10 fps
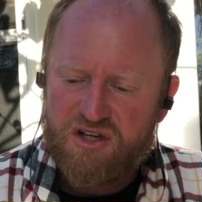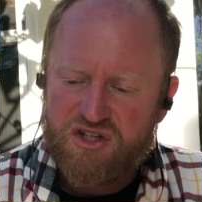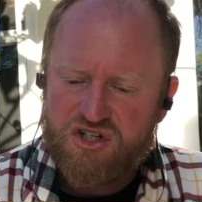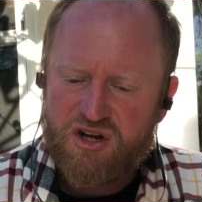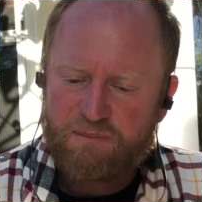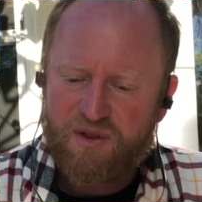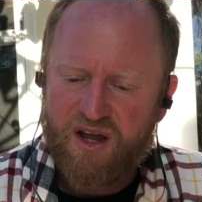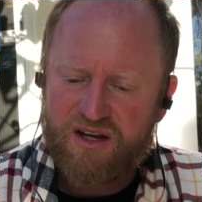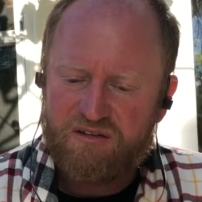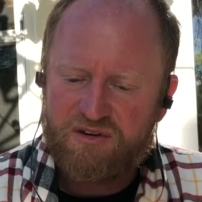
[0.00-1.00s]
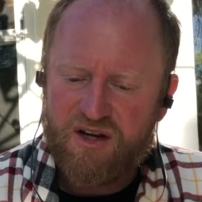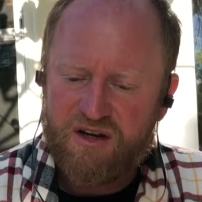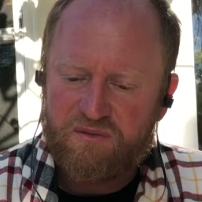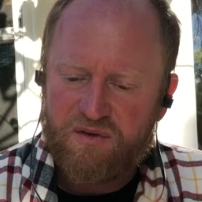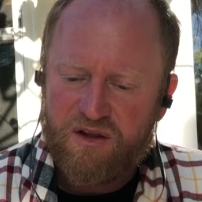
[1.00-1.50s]
supped that
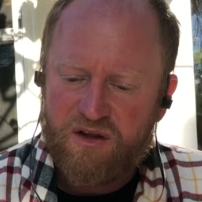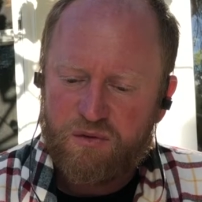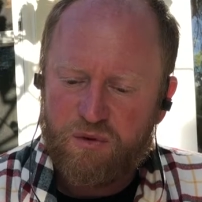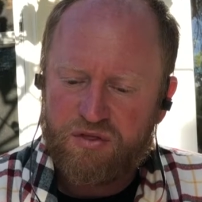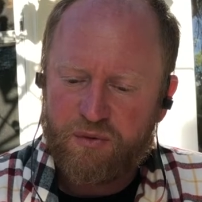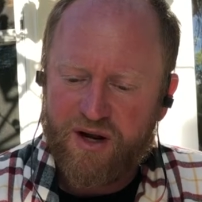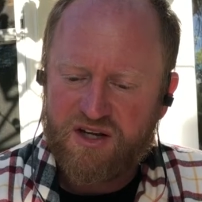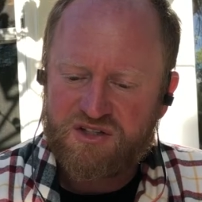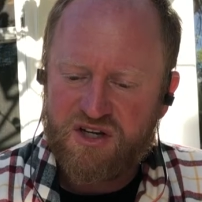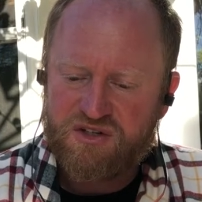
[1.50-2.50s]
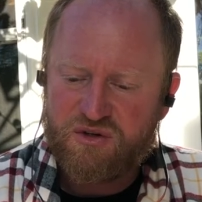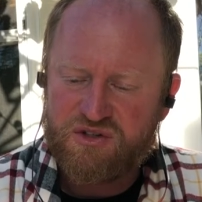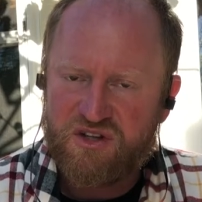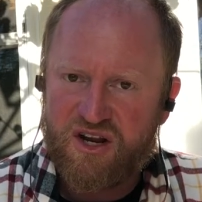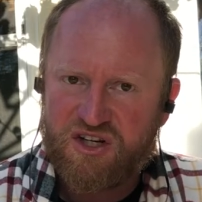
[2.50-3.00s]
evening with their
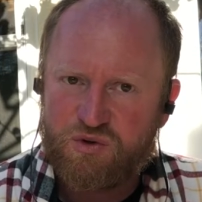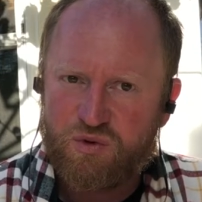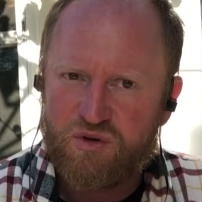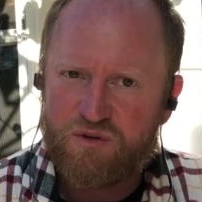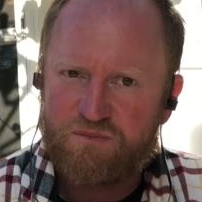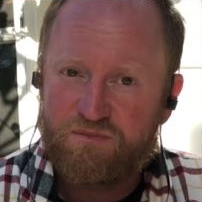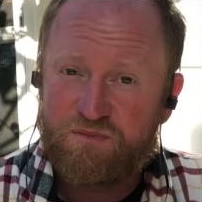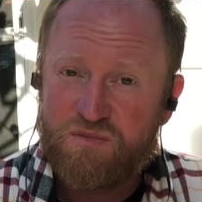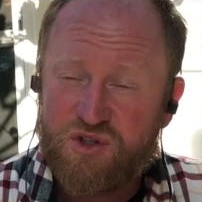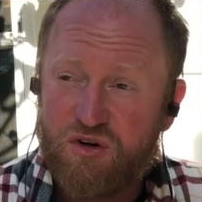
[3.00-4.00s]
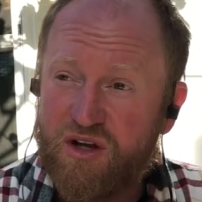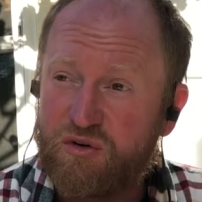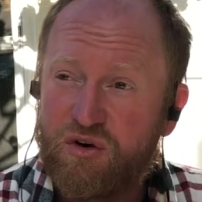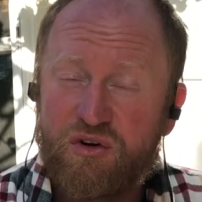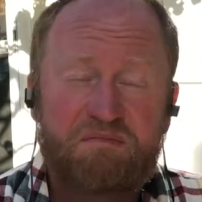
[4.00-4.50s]
ancestors in the next world. So, like,
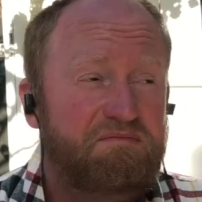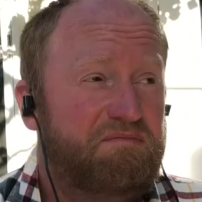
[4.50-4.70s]
literally,